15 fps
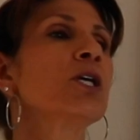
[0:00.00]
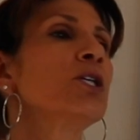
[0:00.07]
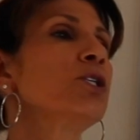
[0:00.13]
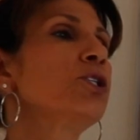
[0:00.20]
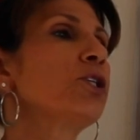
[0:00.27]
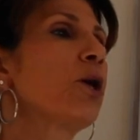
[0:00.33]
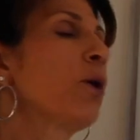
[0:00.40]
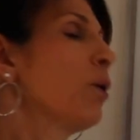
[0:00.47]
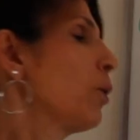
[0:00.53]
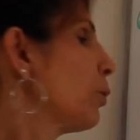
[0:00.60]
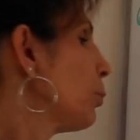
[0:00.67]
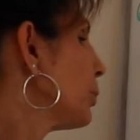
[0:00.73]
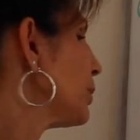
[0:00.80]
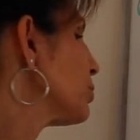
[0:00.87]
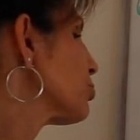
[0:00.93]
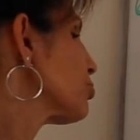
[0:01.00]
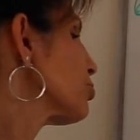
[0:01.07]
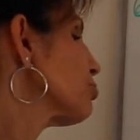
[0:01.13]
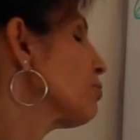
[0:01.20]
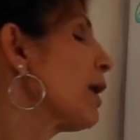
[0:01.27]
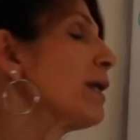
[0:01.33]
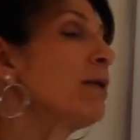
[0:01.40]
So we
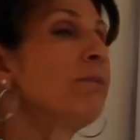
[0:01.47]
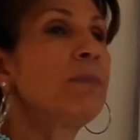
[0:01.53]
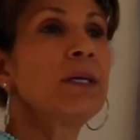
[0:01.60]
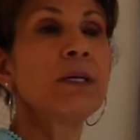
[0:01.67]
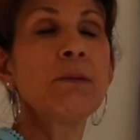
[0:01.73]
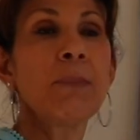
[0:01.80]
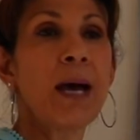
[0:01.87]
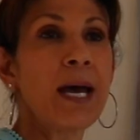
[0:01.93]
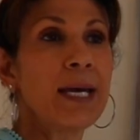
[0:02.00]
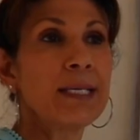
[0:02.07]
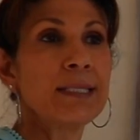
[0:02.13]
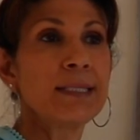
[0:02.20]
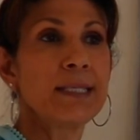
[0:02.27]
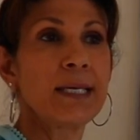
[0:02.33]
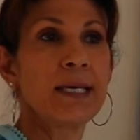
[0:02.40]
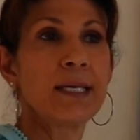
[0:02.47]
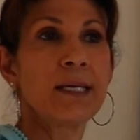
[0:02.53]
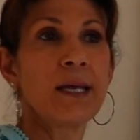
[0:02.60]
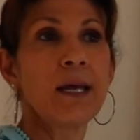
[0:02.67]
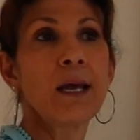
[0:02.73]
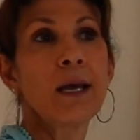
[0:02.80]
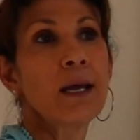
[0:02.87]
try to minimize
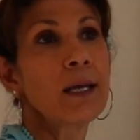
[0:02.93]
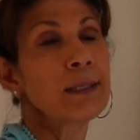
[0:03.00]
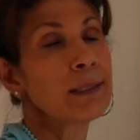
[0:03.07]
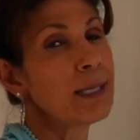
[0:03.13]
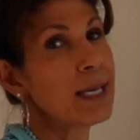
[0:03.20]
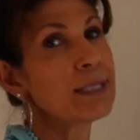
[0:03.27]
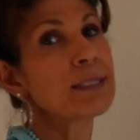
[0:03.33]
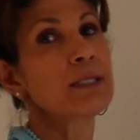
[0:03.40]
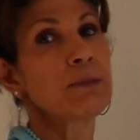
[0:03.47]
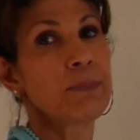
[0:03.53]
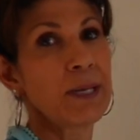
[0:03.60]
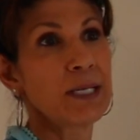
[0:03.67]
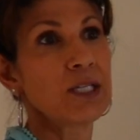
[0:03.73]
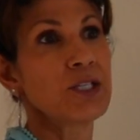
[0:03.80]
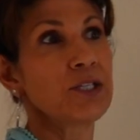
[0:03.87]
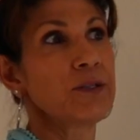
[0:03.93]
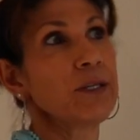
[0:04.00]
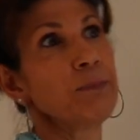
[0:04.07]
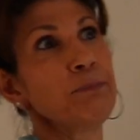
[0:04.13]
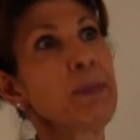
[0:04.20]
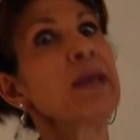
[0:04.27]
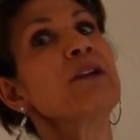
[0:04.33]
it unless the patient,
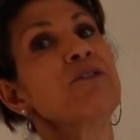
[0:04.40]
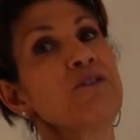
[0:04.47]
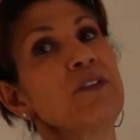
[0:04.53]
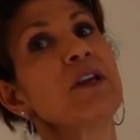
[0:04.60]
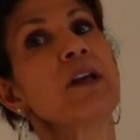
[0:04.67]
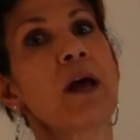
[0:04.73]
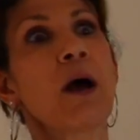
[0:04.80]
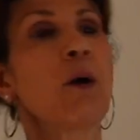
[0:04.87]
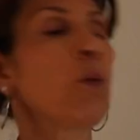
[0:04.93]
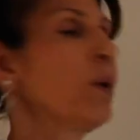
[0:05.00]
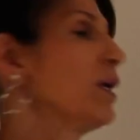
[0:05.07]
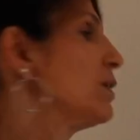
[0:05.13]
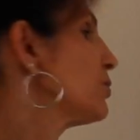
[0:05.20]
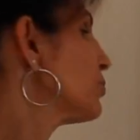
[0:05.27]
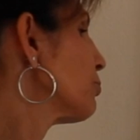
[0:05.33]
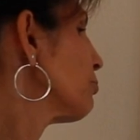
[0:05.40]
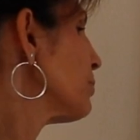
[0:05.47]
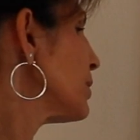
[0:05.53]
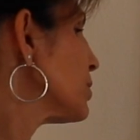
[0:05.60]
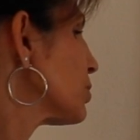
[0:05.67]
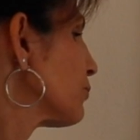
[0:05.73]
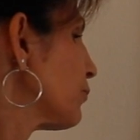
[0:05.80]
the benefit outweighs the
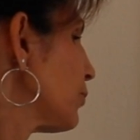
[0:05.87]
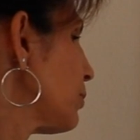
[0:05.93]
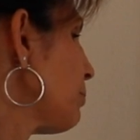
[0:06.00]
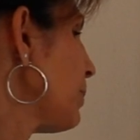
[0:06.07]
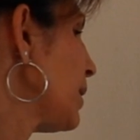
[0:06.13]
risk for the